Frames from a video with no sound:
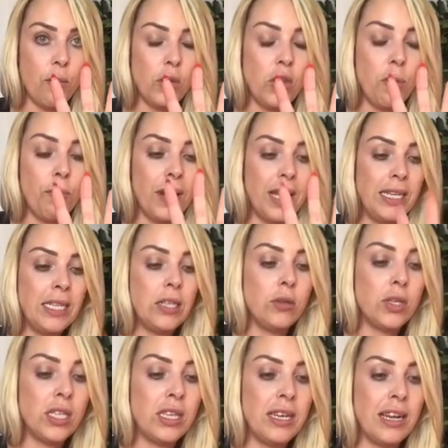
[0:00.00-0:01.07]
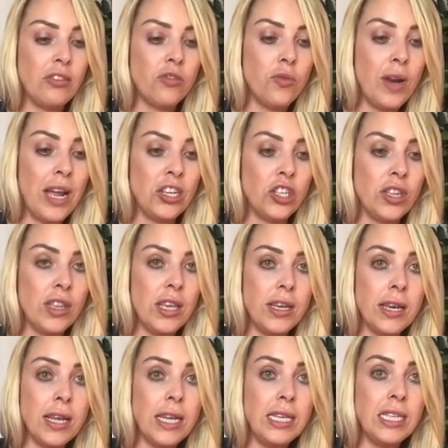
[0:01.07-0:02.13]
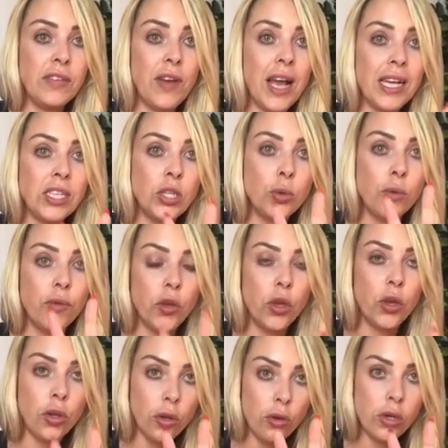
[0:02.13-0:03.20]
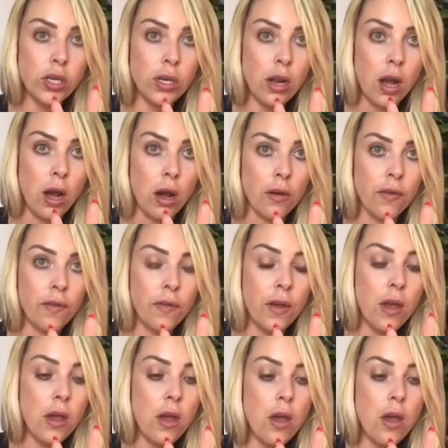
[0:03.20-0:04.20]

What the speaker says: when you place it onto the natural lash, the adhesive has to have cured enough